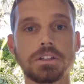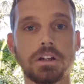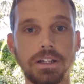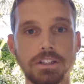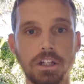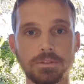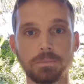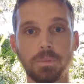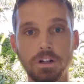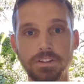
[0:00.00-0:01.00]
So in terms
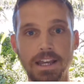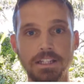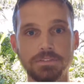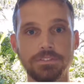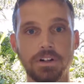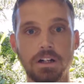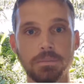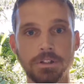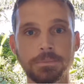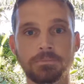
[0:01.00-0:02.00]
of modification of
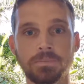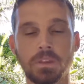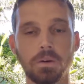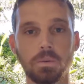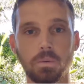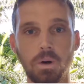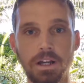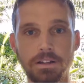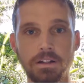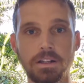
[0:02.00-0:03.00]
environment,
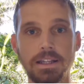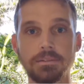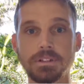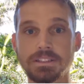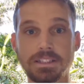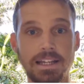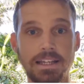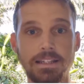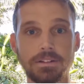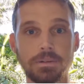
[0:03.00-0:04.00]
one, let's
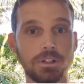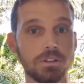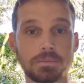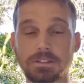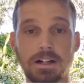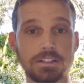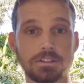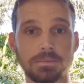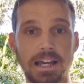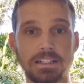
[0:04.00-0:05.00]
say, can we do some
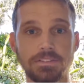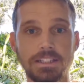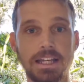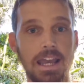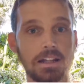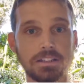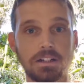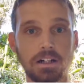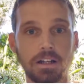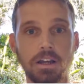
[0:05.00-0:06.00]
classroom activities
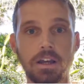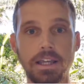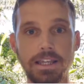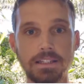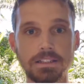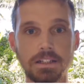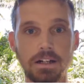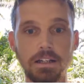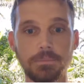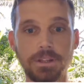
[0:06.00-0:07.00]
outside?
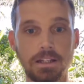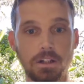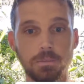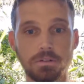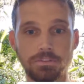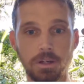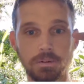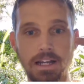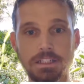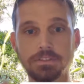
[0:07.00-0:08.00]
Inside, we get a lot more
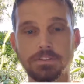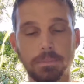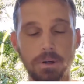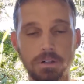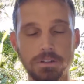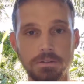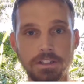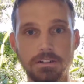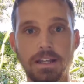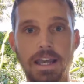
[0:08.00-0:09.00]
reverberation from a box
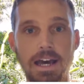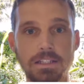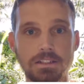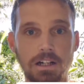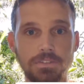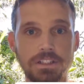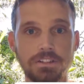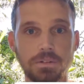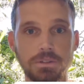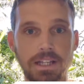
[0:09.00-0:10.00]
or in. Outside,
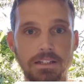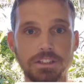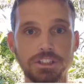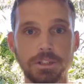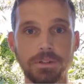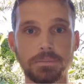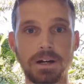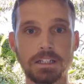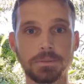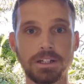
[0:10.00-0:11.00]
this noise will get distributed
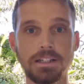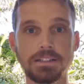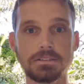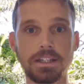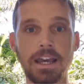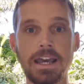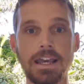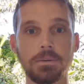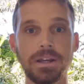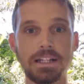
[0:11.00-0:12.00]
much more easily,
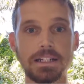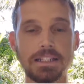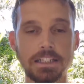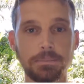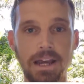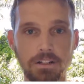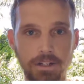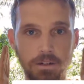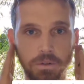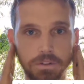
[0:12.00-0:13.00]
meaning less
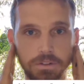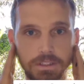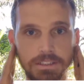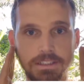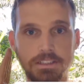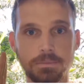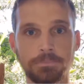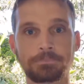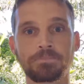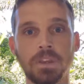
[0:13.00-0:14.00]
impact on our auditory
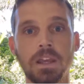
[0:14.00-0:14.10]
system.